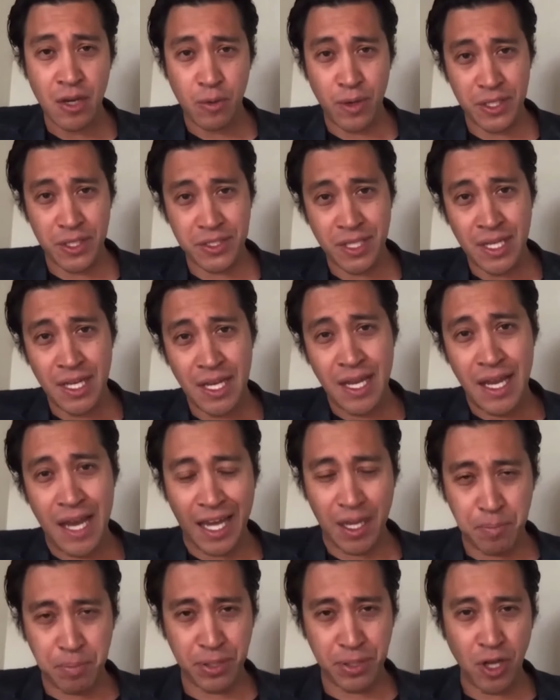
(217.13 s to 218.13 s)
was
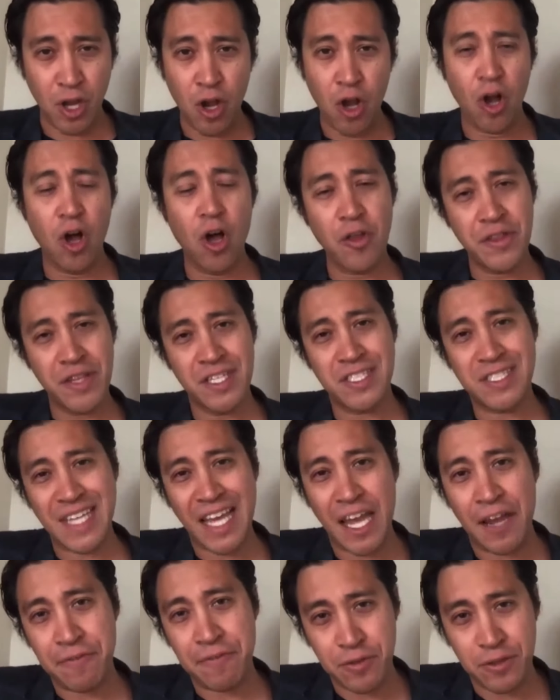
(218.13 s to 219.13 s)
I'd put all
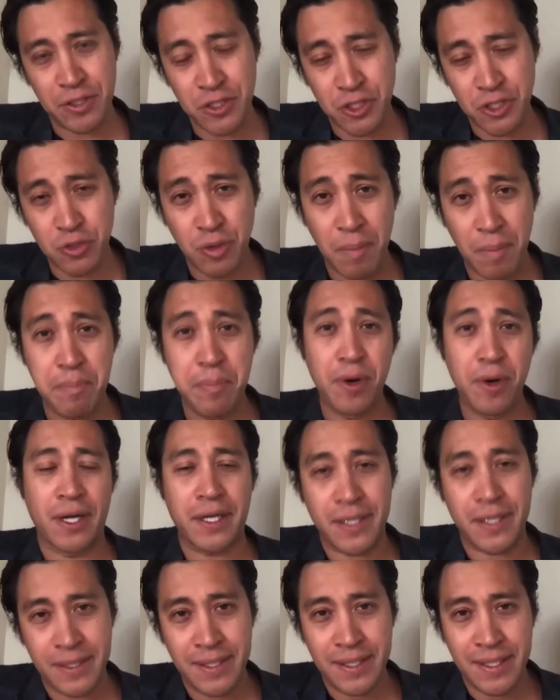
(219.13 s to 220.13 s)
this effort into a
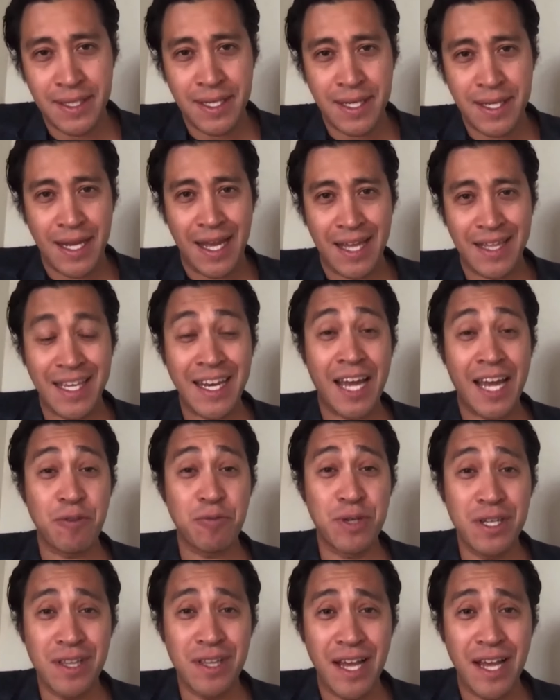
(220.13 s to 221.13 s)
book. And then I
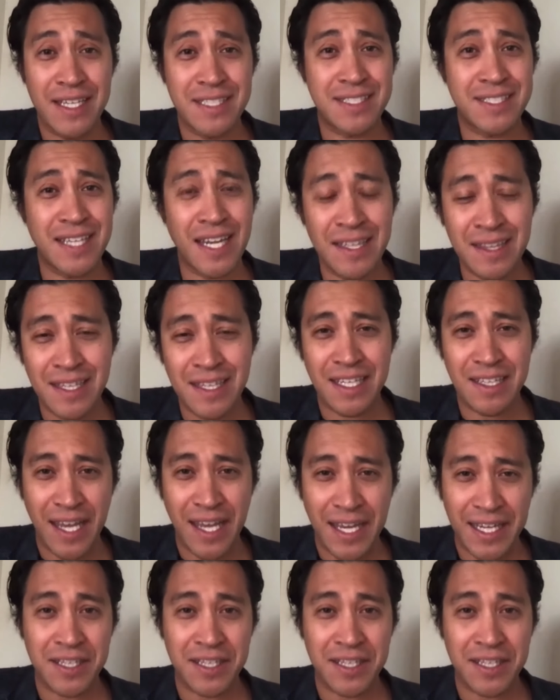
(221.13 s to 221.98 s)
realized suddenly,